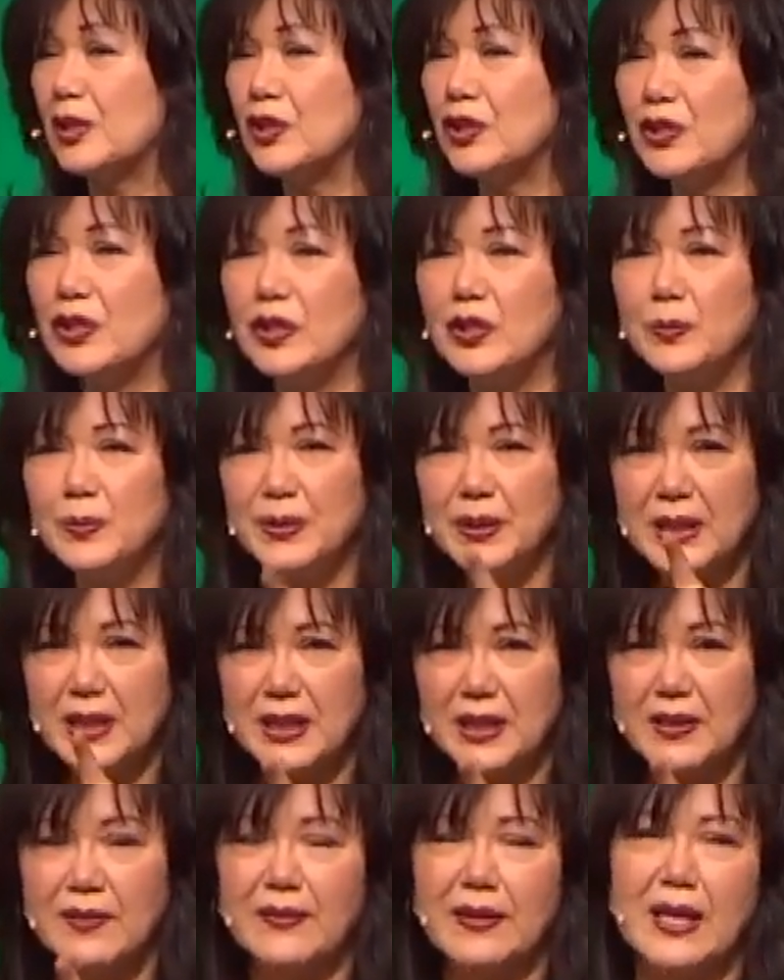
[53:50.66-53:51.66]
Do you
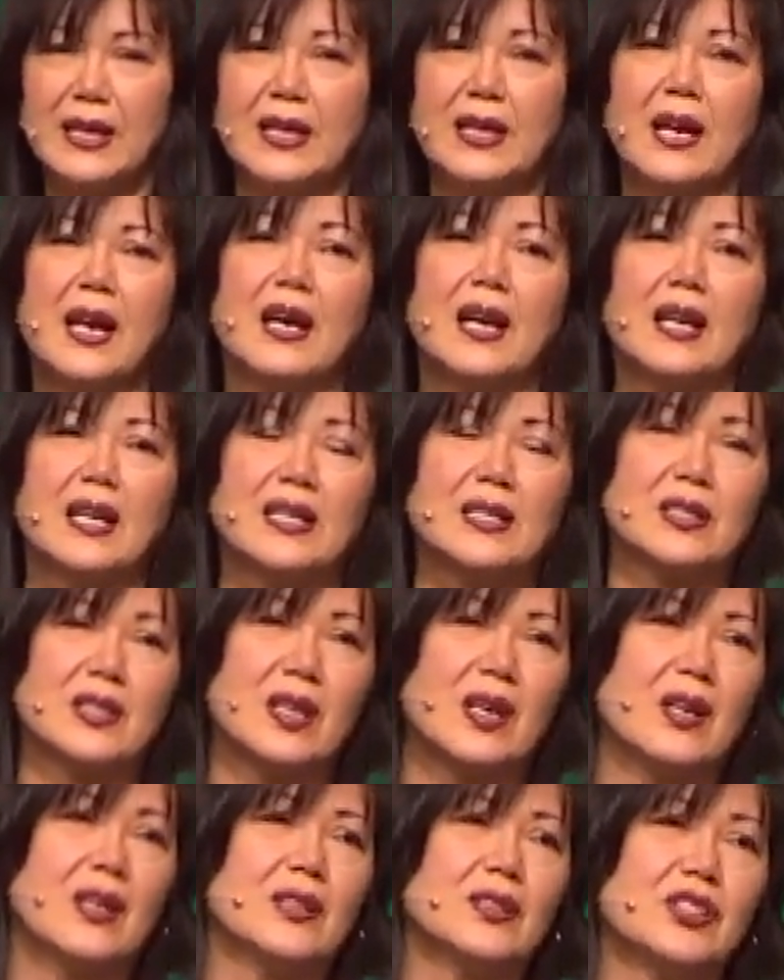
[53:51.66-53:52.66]
believe that God has
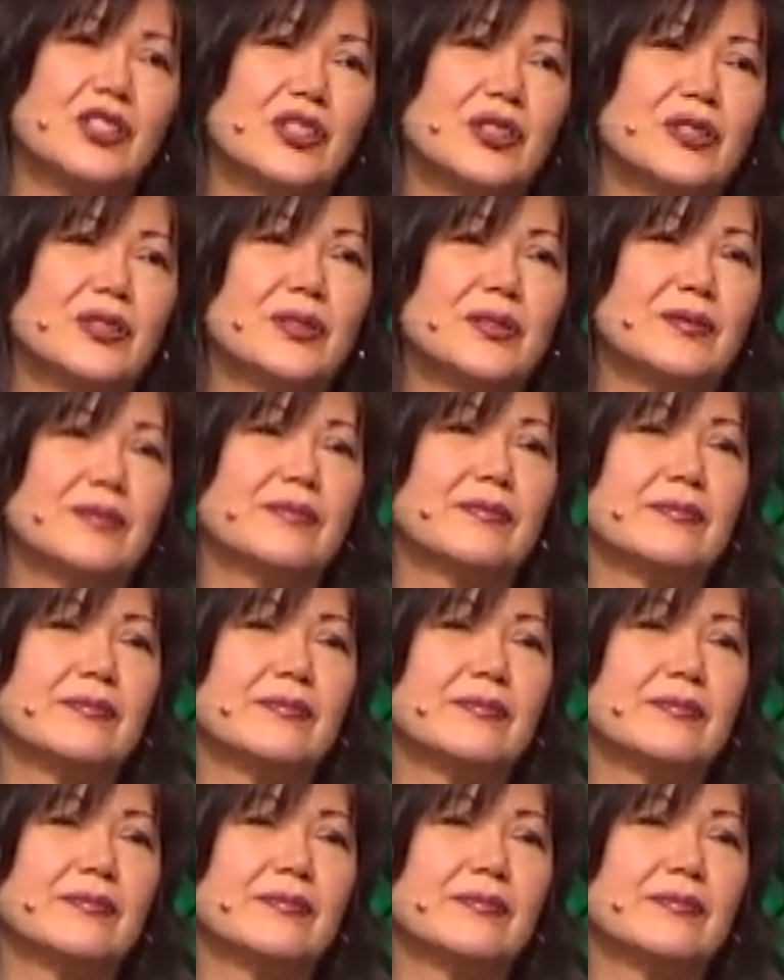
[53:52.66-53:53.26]
called you?